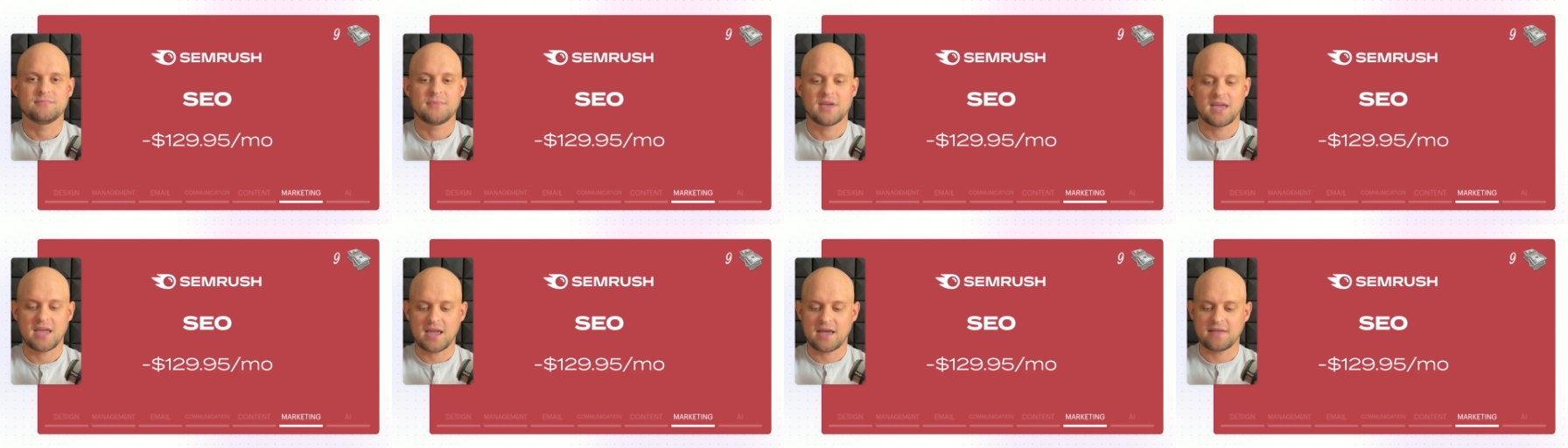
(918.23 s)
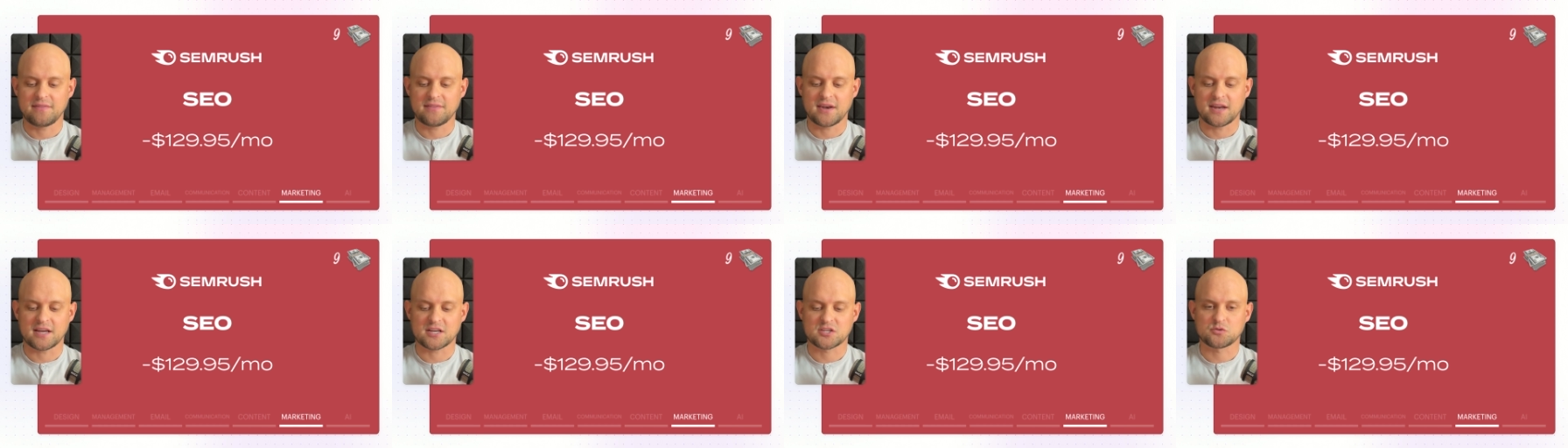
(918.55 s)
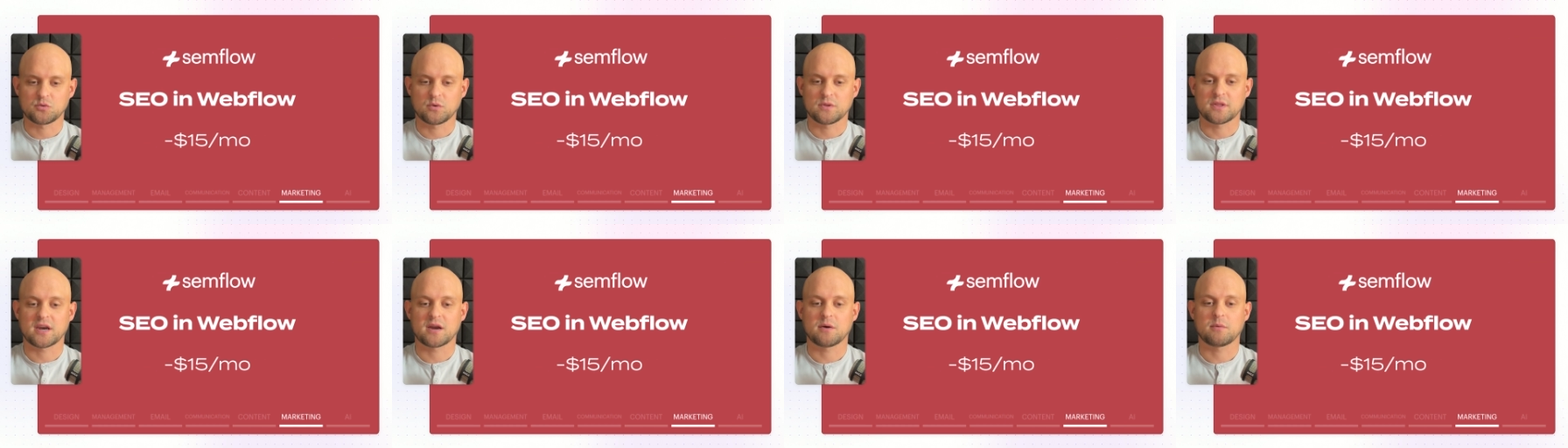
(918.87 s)
And the next
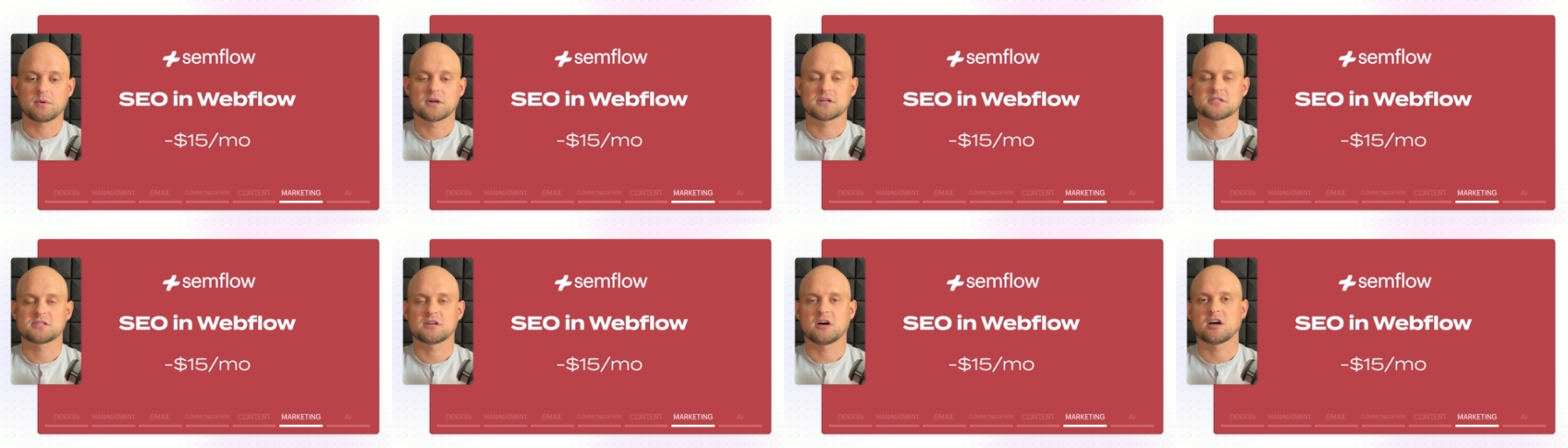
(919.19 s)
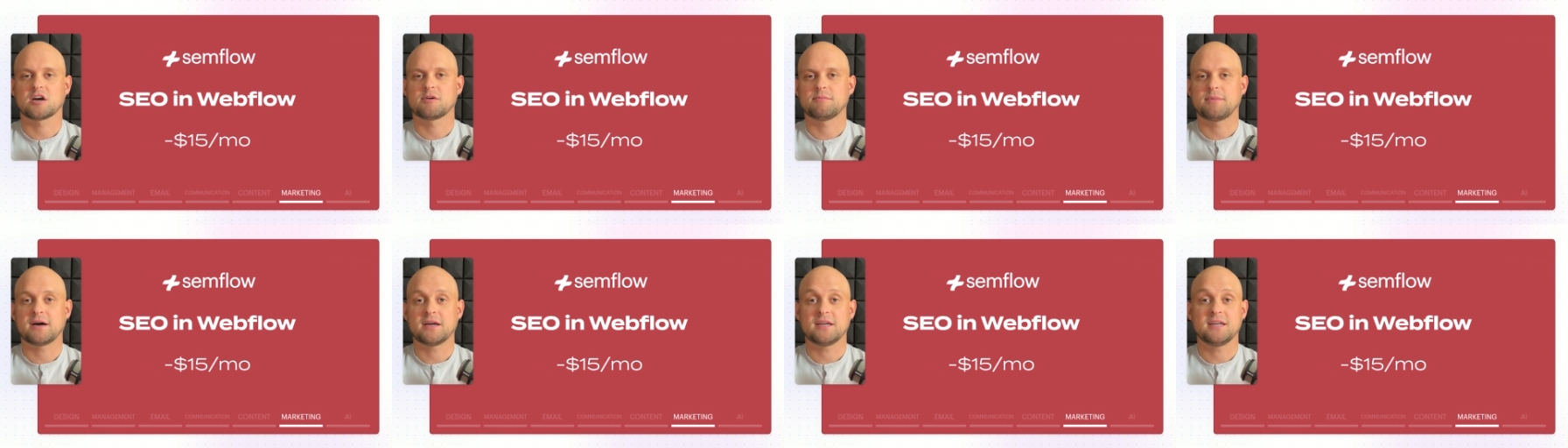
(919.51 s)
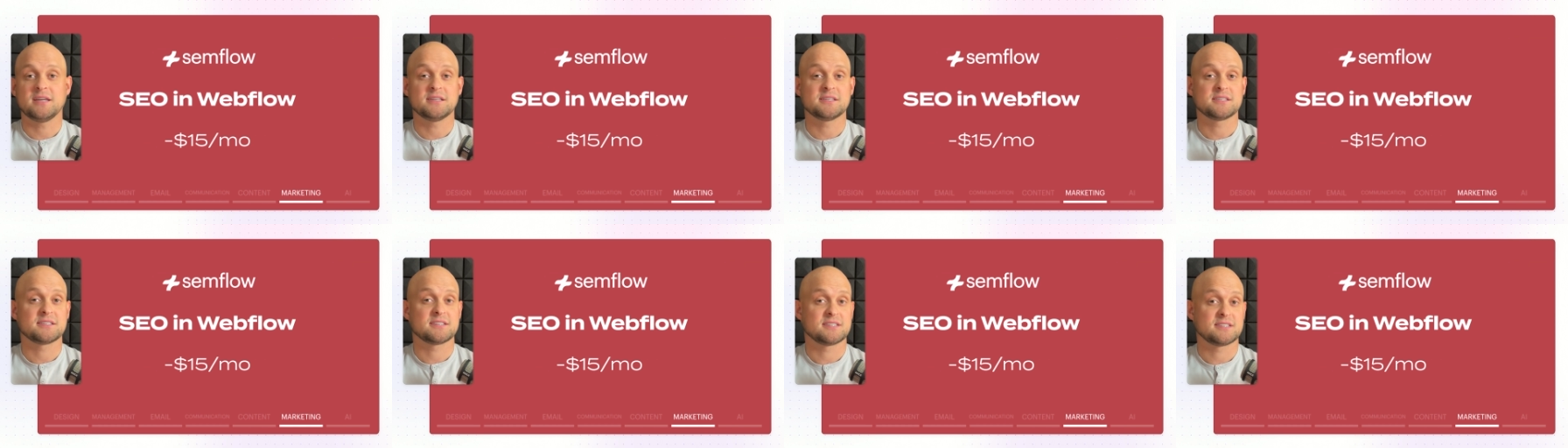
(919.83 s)
one that I want to talk about
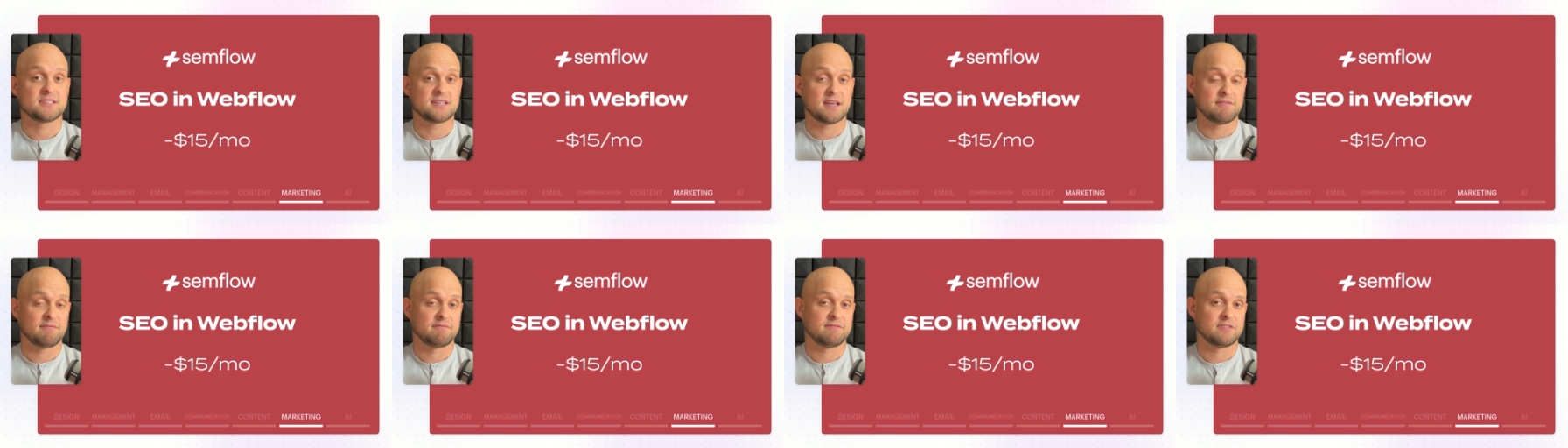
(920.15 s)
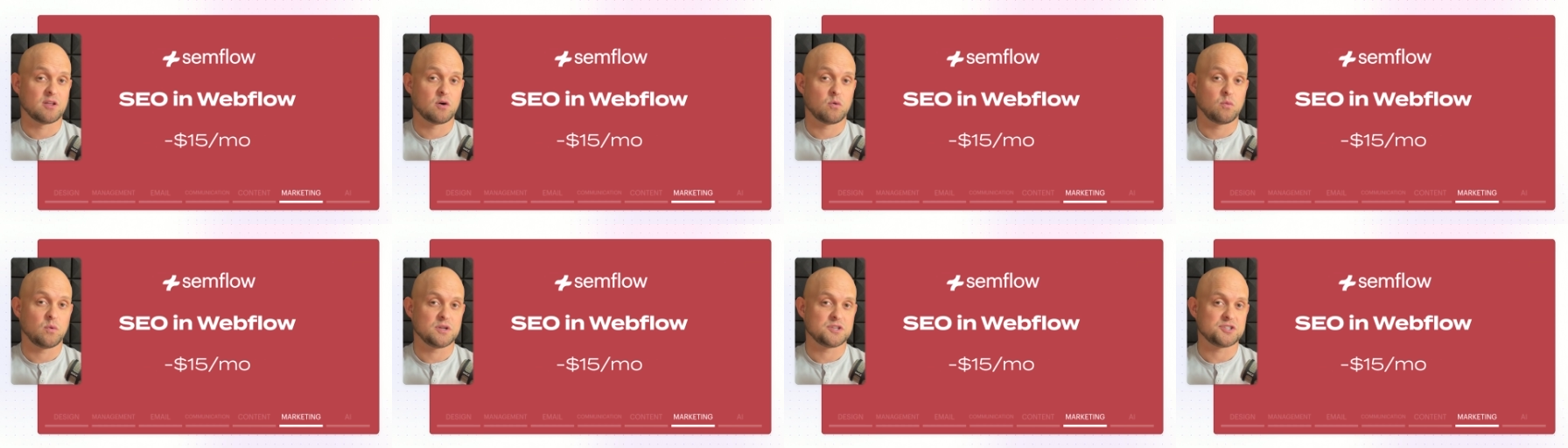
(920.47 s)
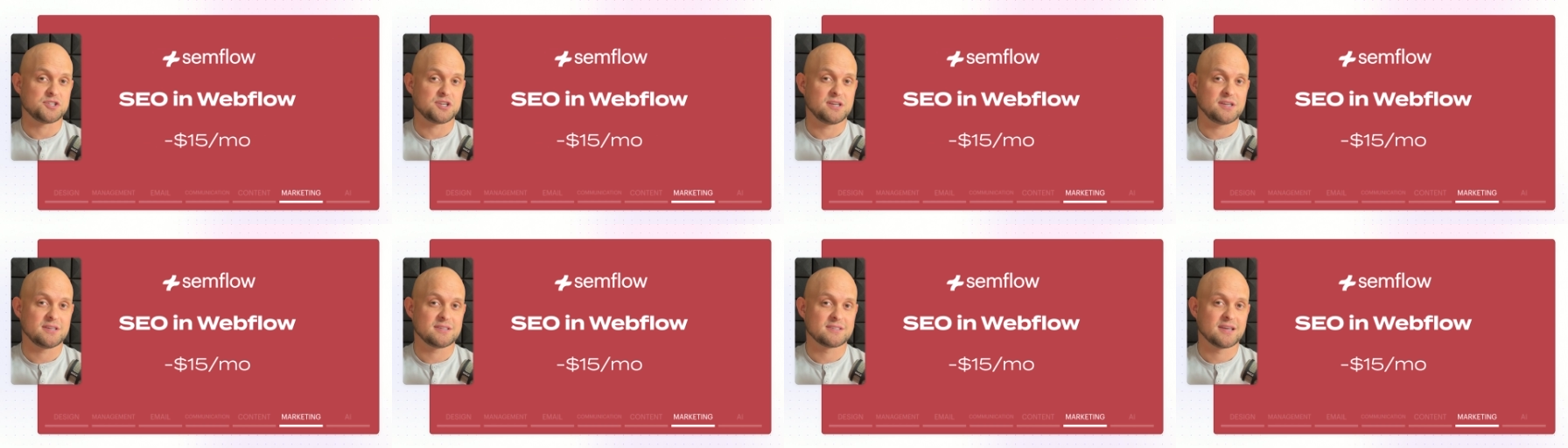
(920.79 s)
is SemFlow,
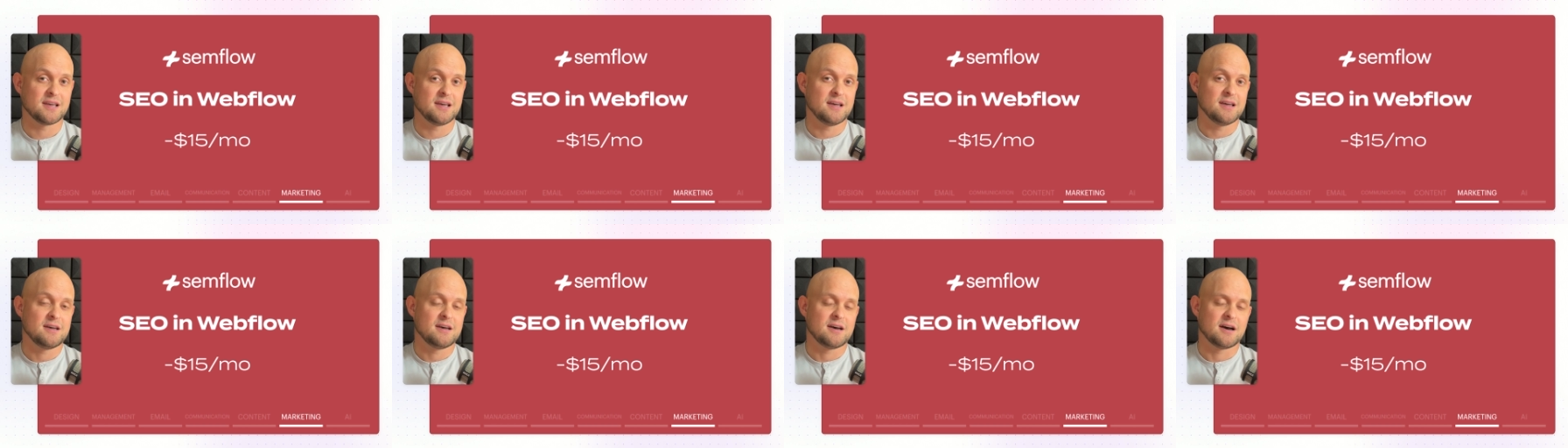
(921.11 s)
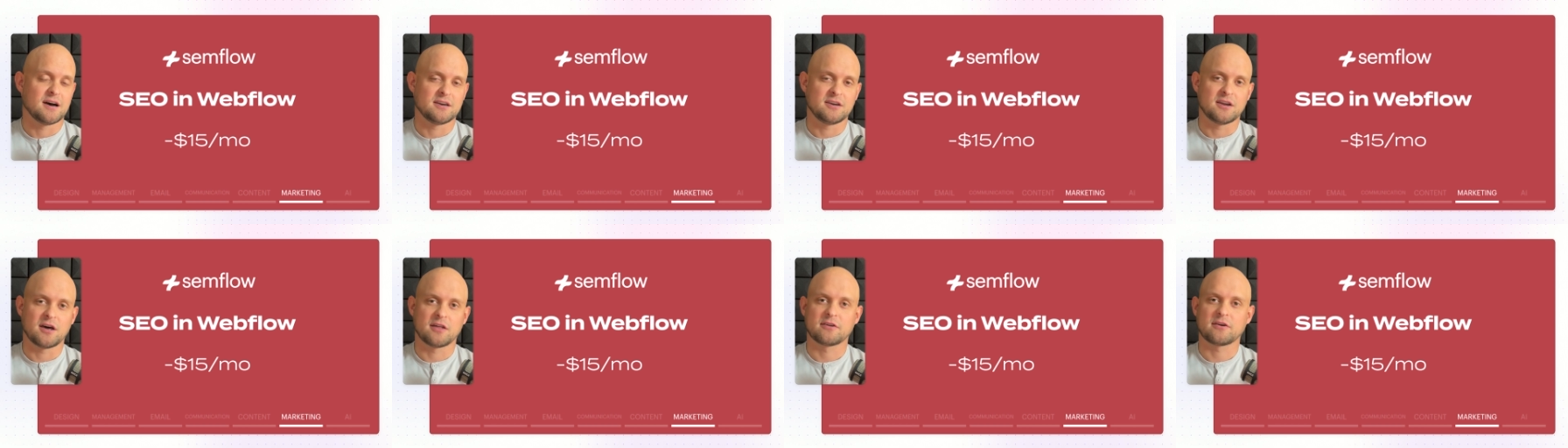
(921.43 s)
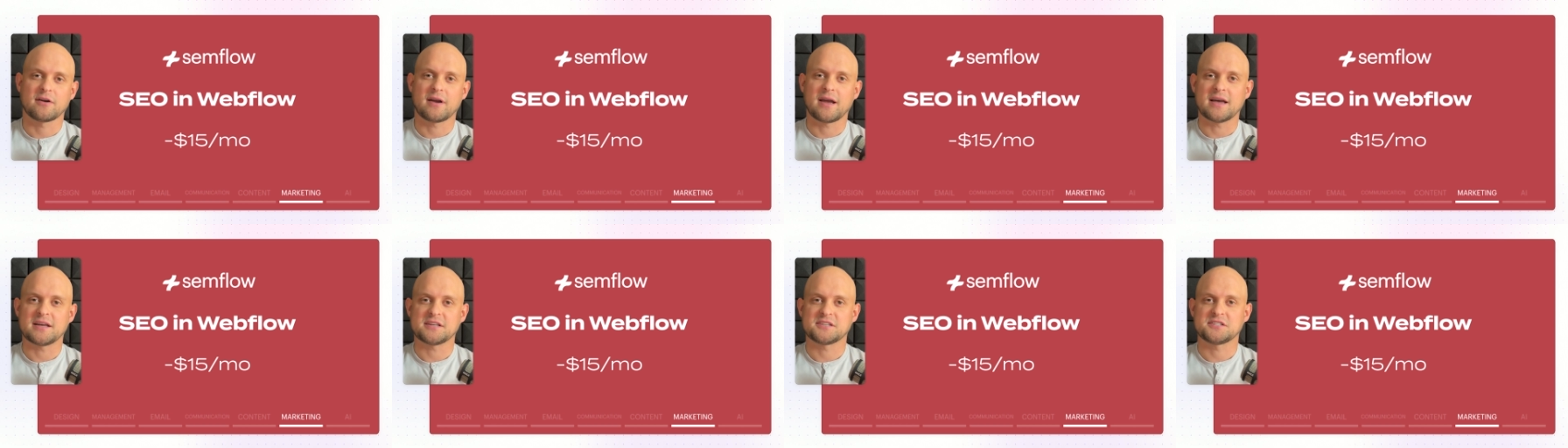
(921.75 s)
which is
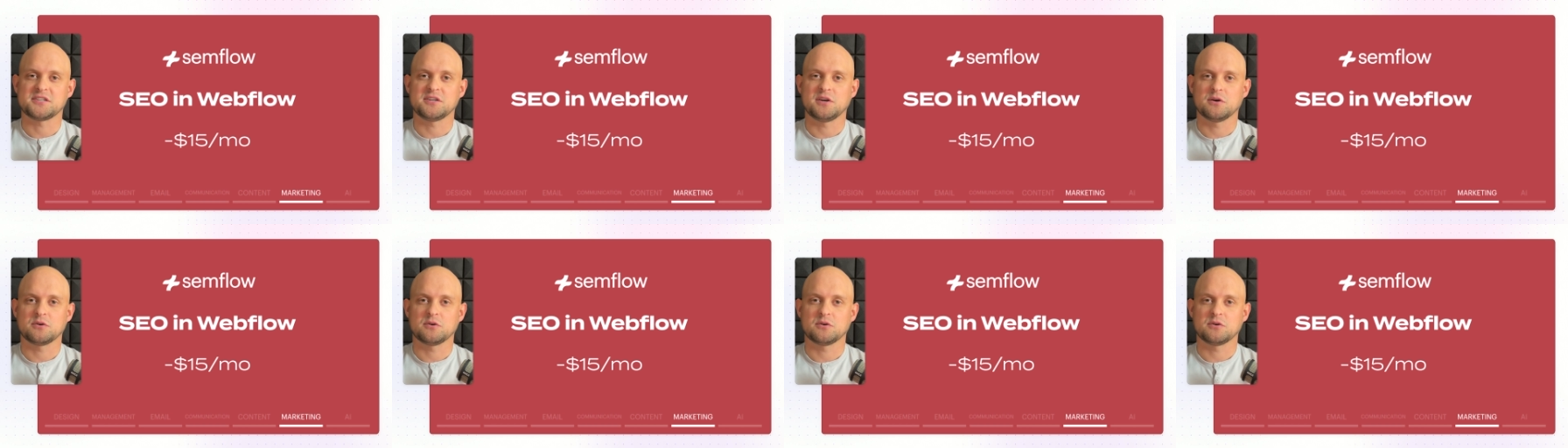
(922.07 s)
Another SEO